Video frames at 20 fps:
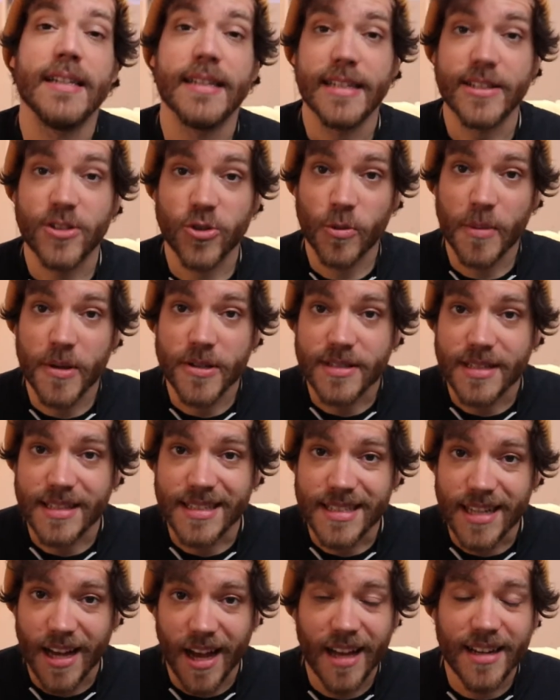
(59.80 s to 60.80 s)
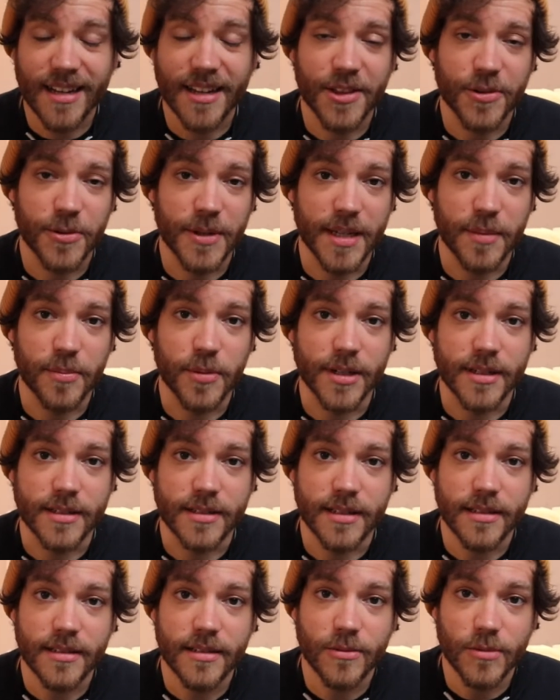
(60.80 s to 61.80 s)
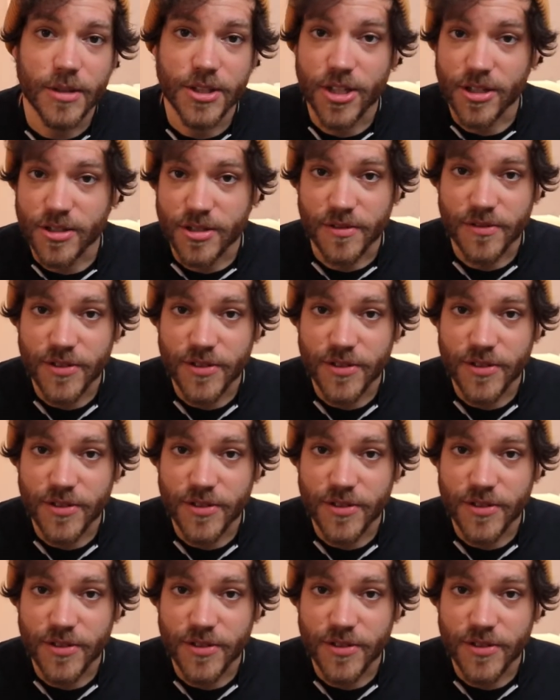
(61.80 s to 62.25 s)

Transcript: It's almost entirely 3D printed with just a